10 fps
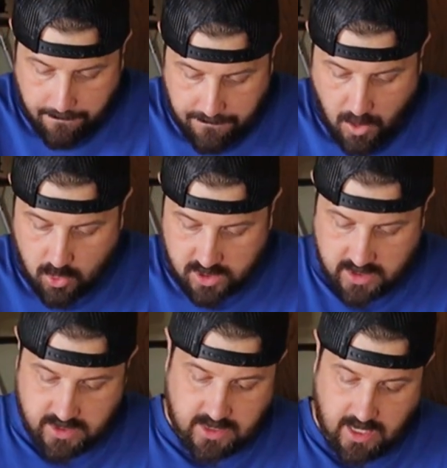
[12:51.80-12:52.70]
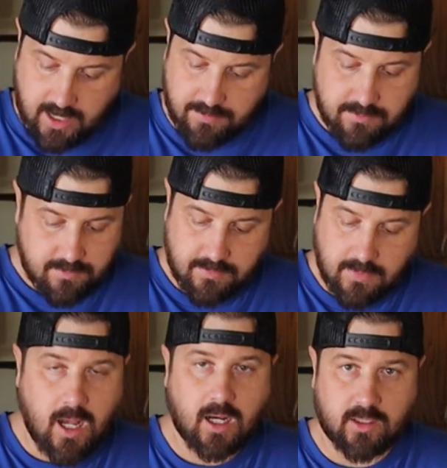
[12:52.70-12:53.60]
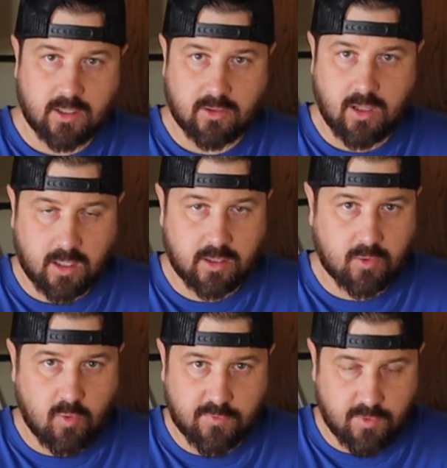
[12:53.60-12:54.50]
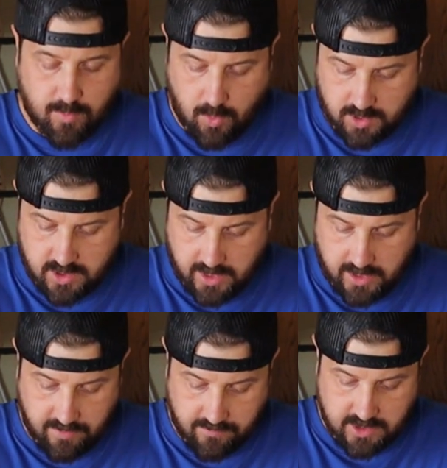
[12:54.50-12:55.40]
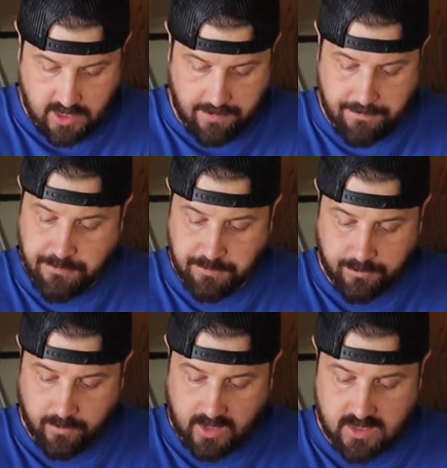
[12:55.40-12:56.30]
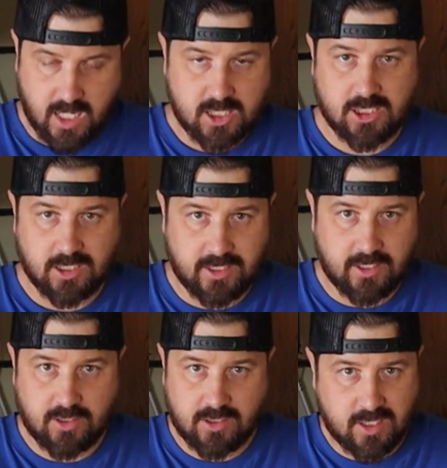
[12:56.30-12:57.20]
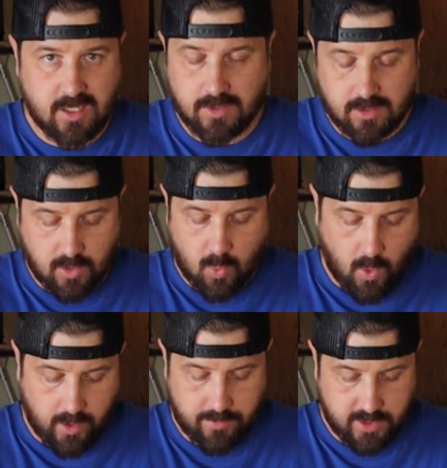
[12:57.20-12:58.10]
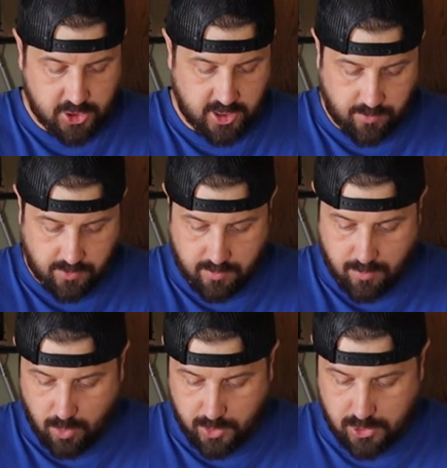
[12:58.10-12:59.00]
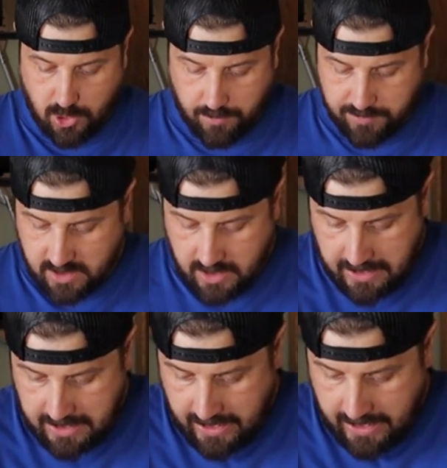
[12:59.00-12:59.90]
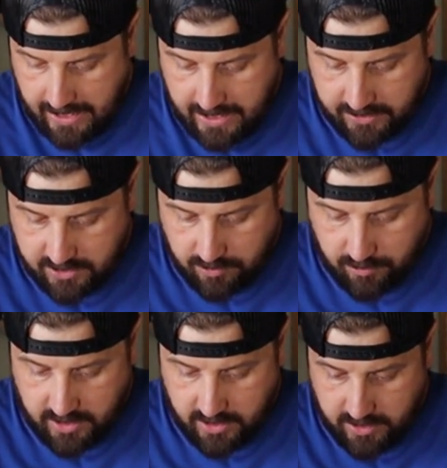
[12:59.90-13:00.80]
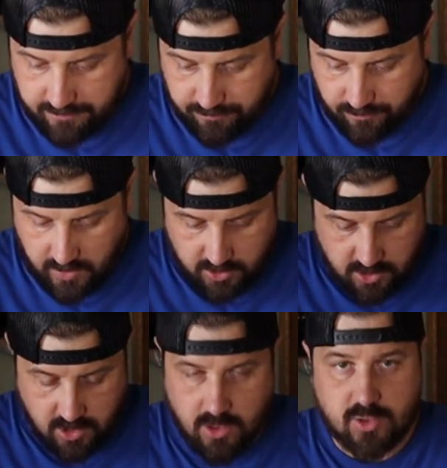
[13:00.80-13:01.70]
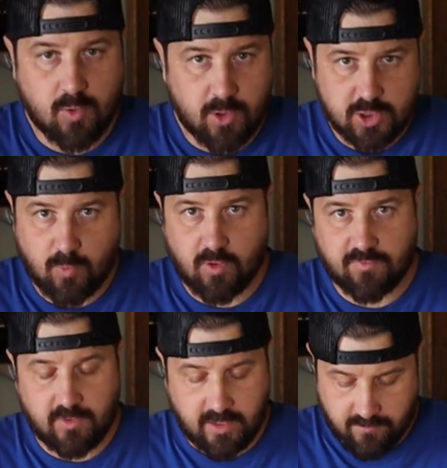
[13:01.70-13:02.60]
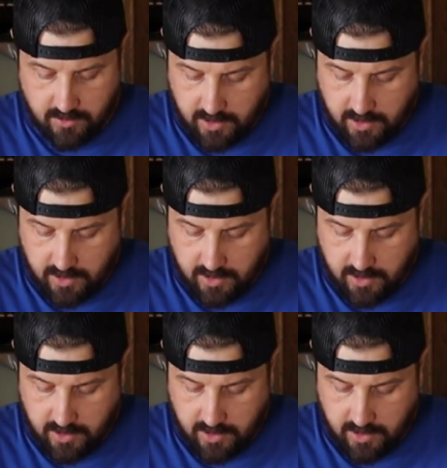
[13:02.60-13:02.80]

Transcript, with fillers: Most of the time I'm gonna go for the pork steak every time. It's actually typically quite a bit cheaper than pork chops, and to me they just got so much more flavor.